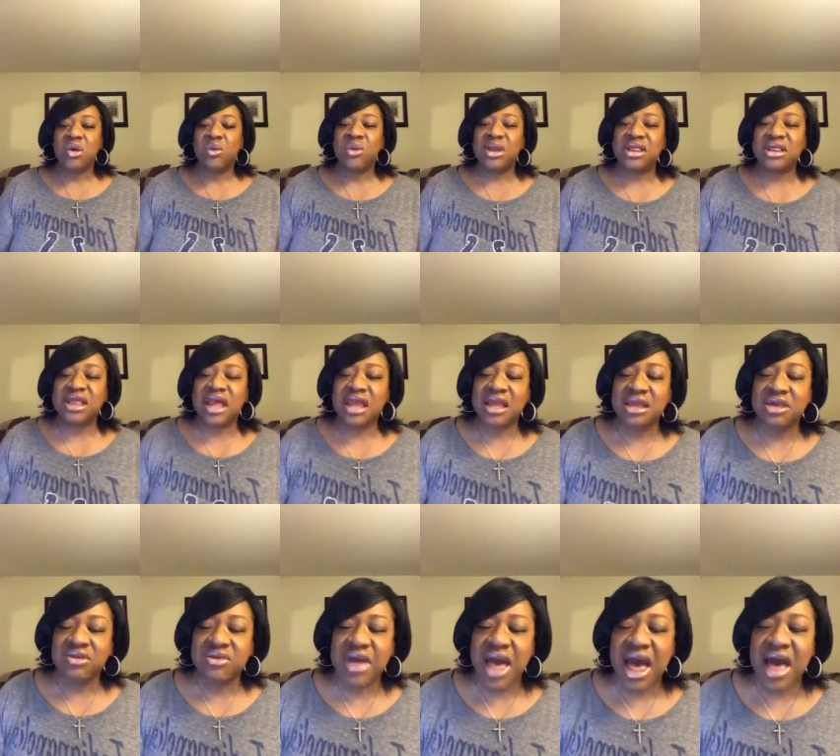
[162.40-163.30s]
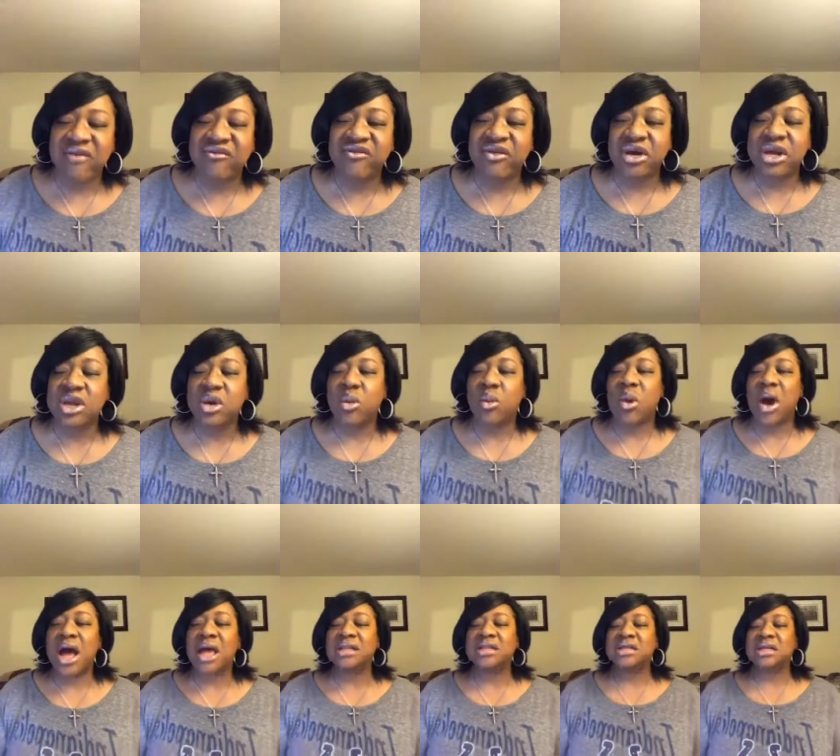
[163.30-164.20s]
We thank you, God, for
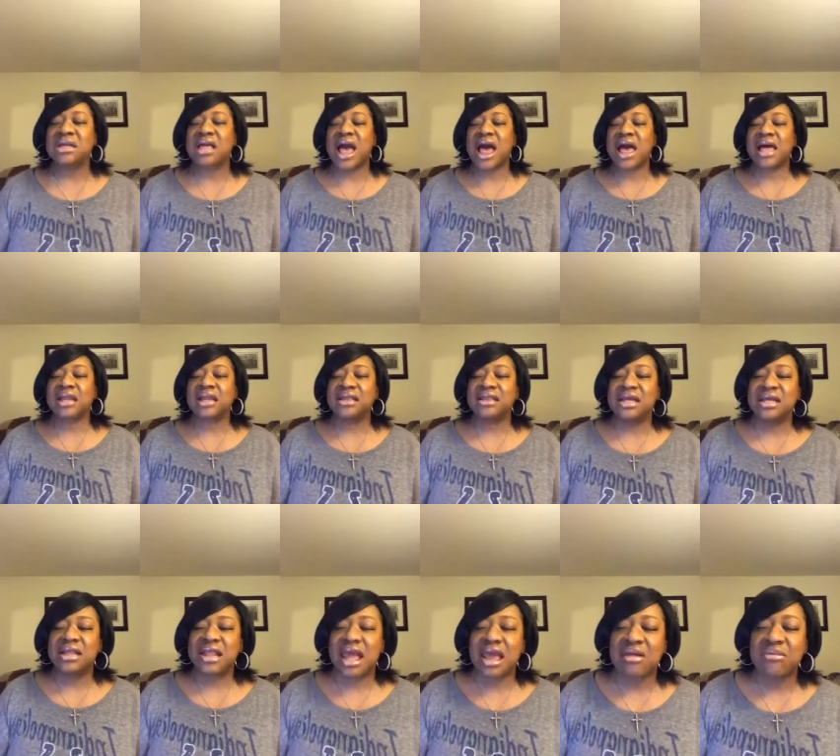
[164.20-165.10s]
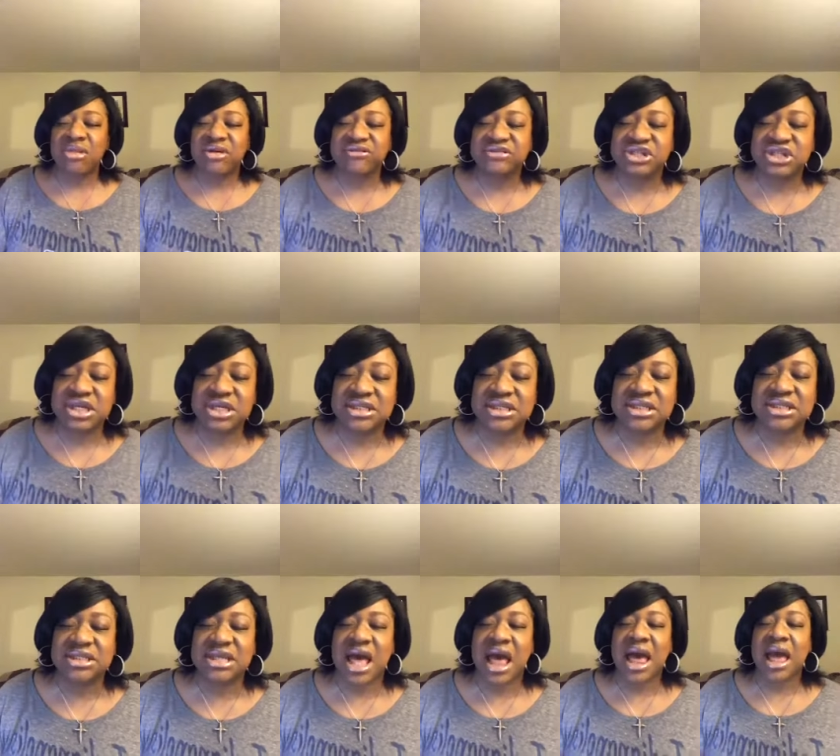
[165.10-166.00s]
Yawanda, God. In the name of
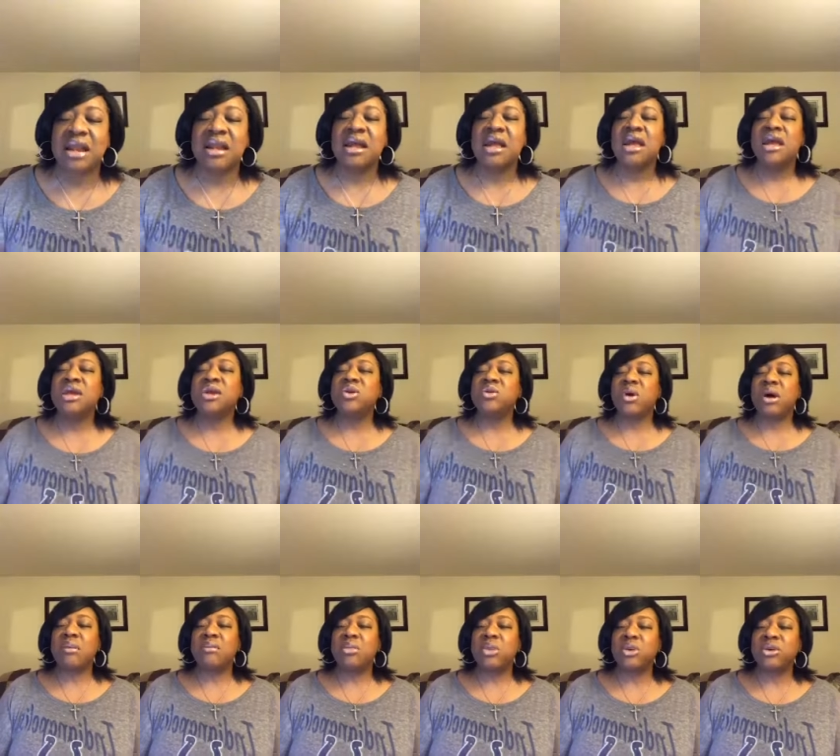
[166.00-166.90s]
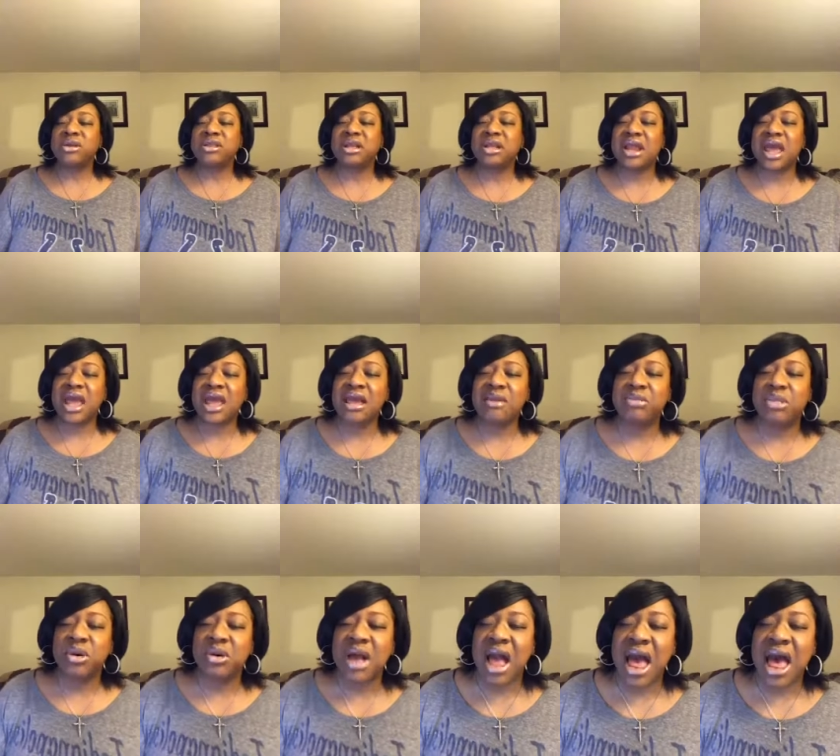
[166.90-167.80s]
Jesus, God, you are more than
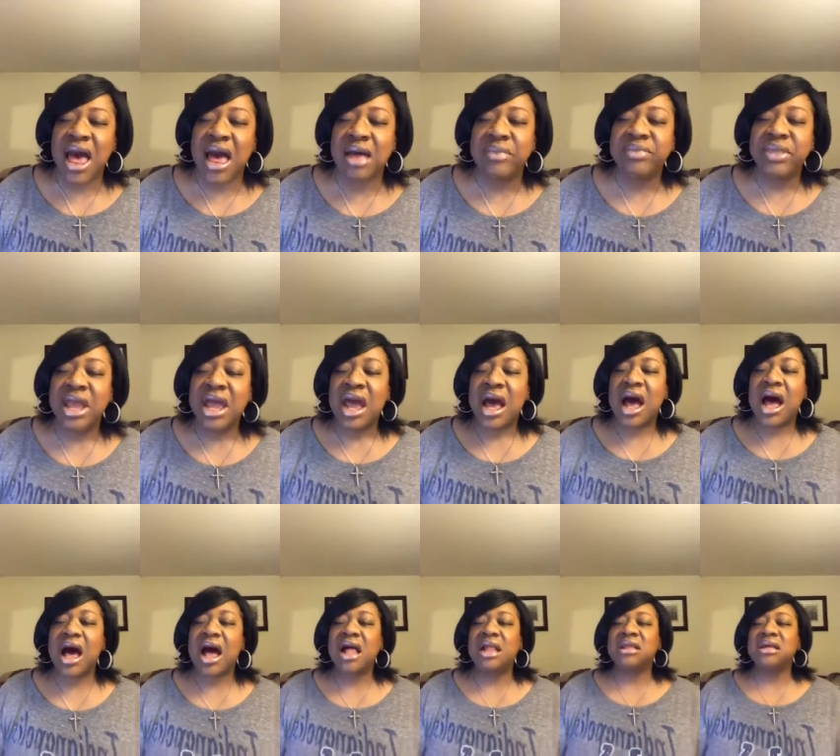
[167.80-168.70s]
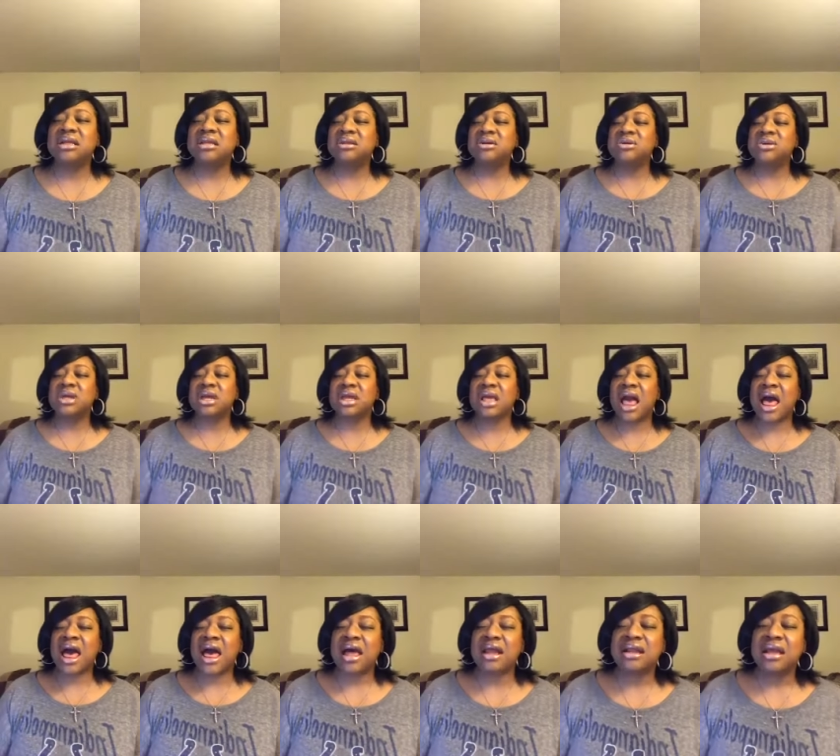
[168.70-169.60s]
able, God. Hallelujah,
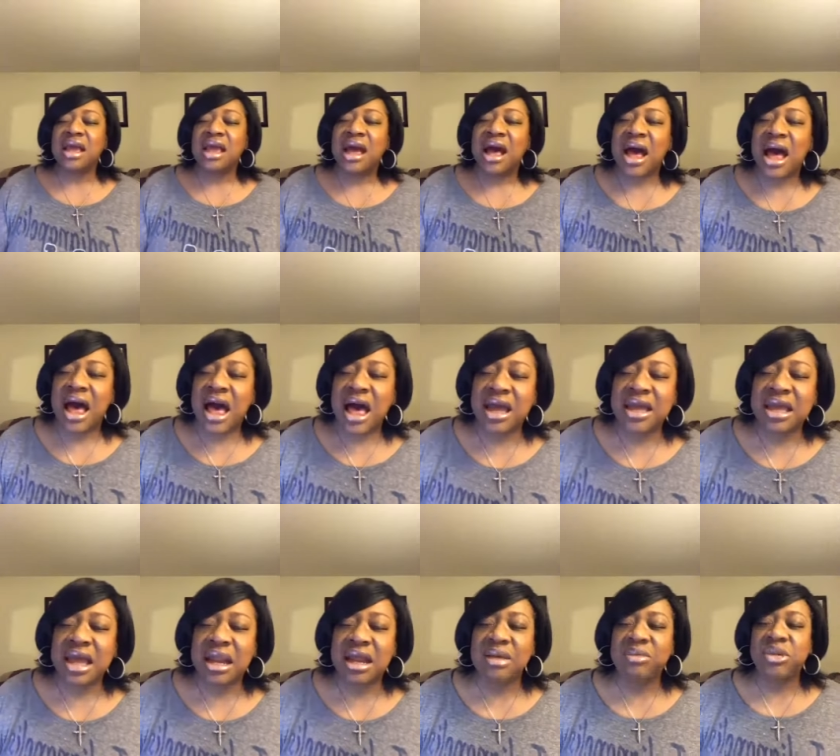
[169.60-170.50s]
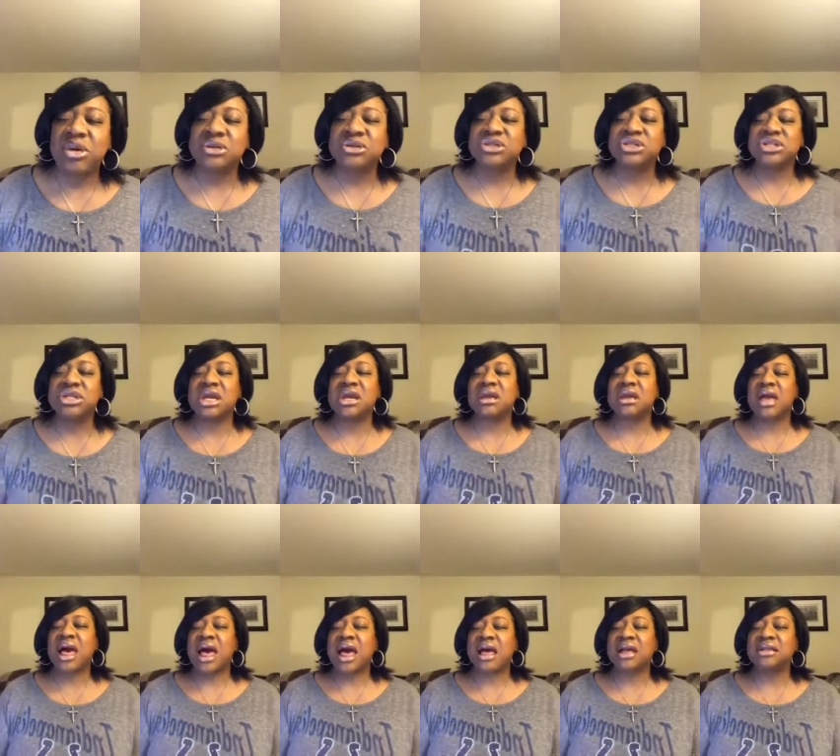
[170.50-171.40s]
God. Ayaraboshe,
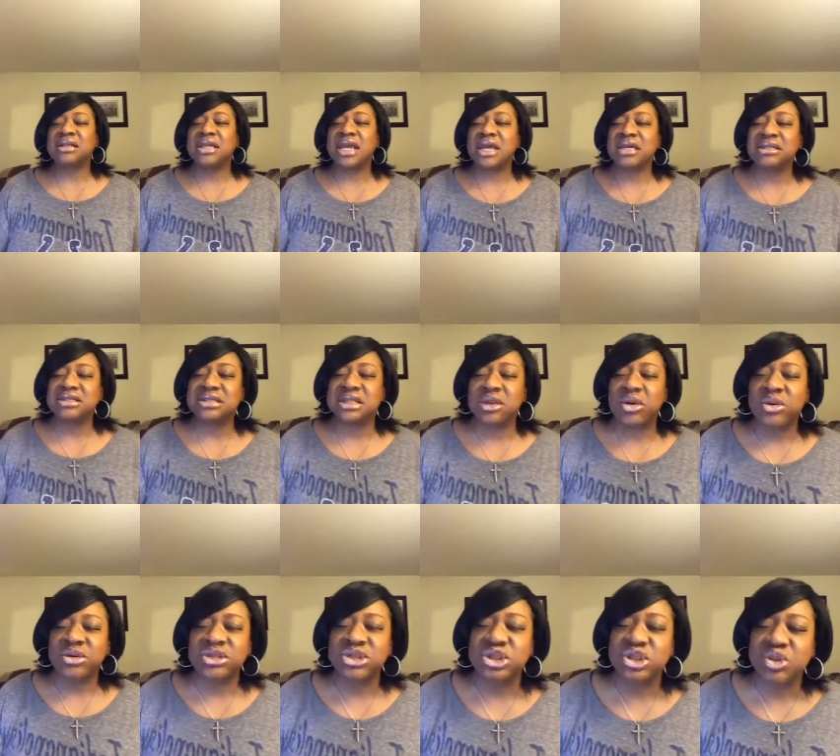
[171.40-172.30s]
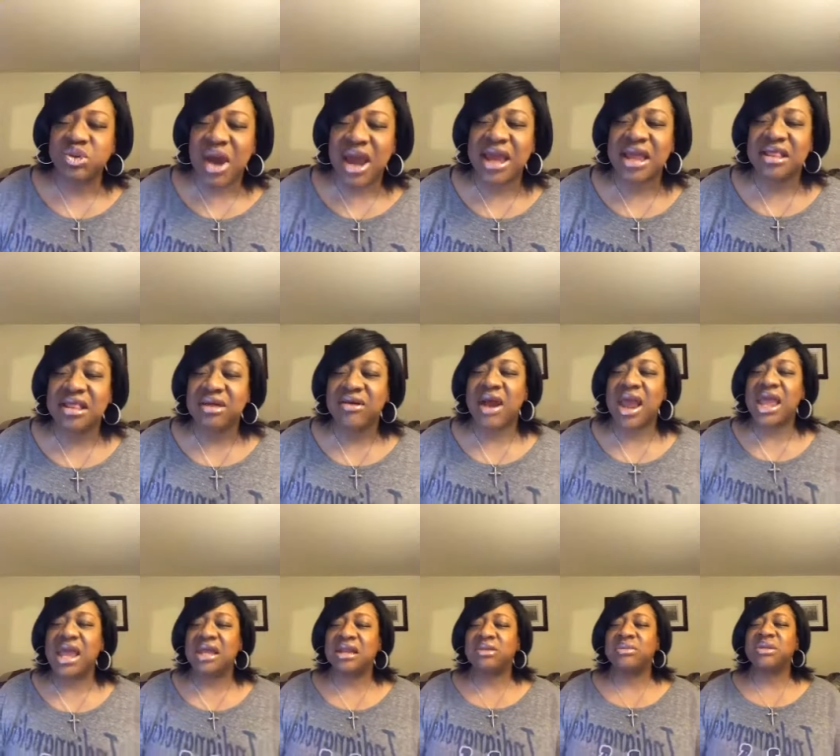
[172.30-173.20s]
God. Yes, Lord, strike their
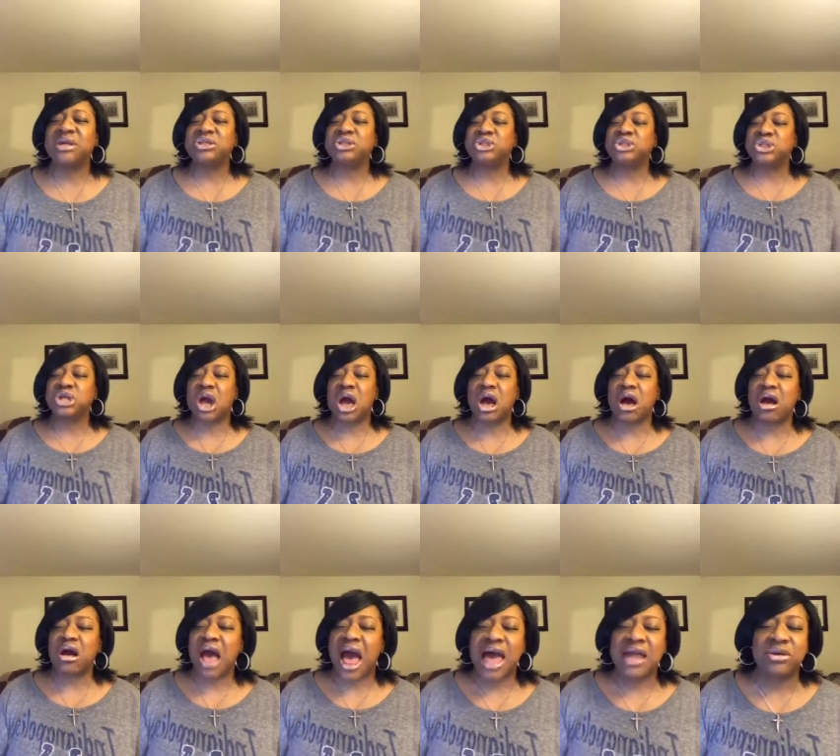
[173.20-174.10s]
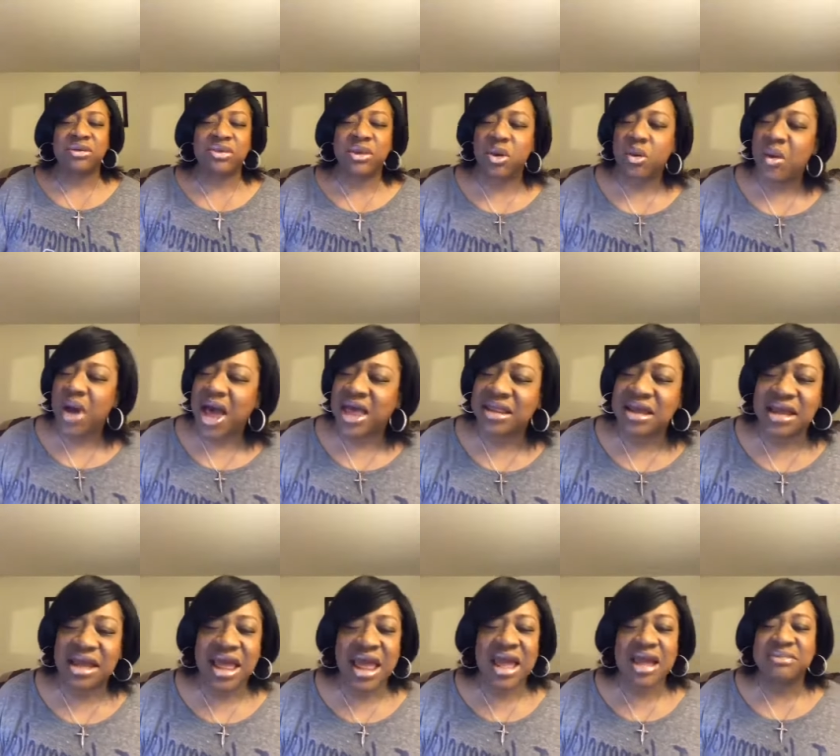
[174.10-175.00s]
enemy's jaw. I don't know why
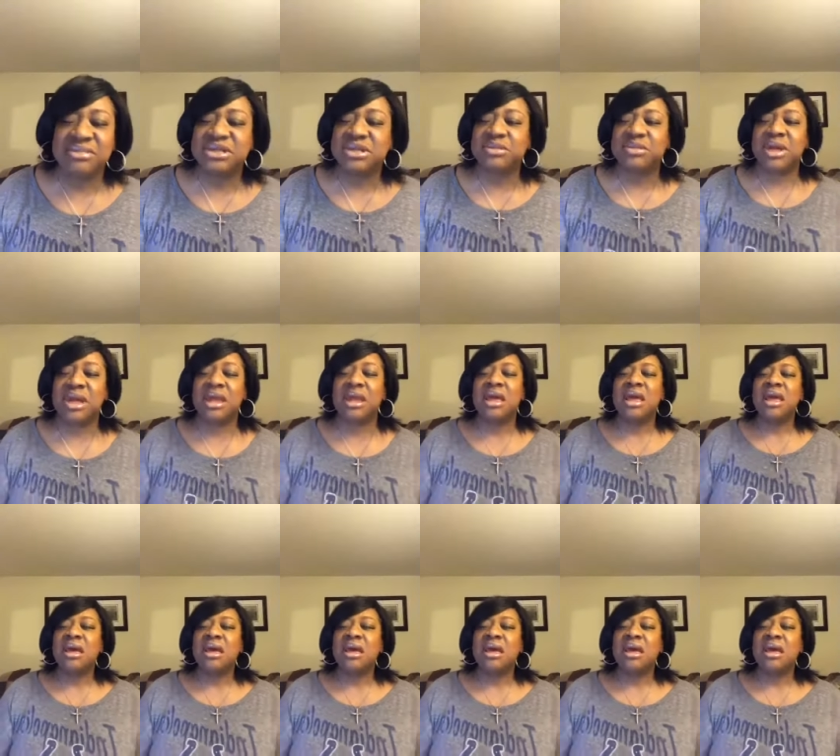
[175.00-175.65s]
that came to me,